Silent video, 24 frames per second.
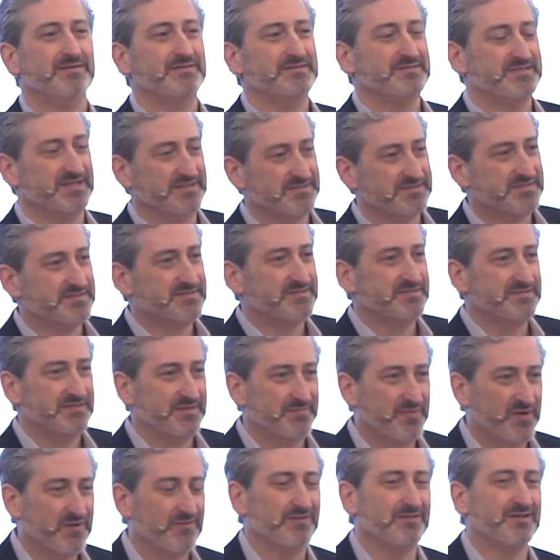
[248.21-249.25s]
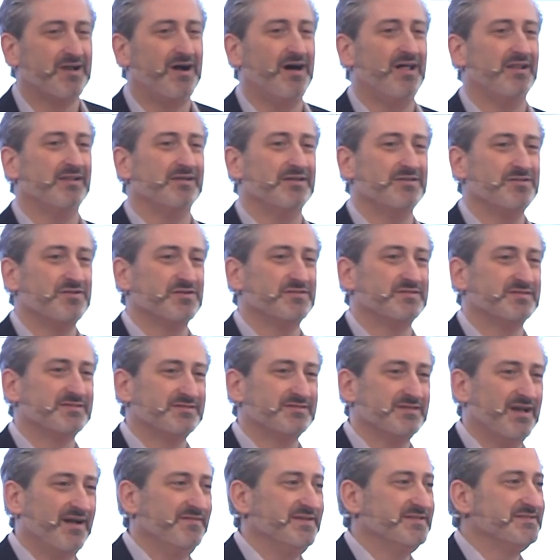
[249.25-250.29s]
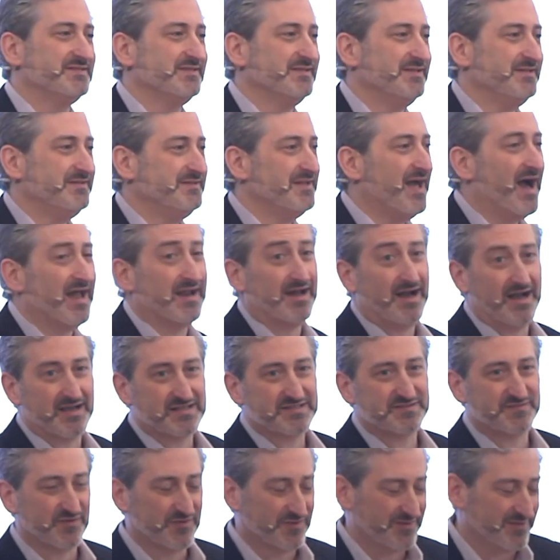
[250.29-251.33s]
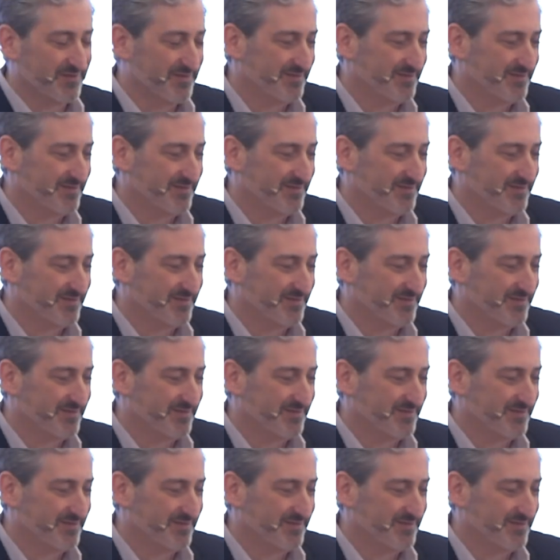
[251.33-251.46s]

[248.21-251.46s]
since Imperial College is obviously not Oxford.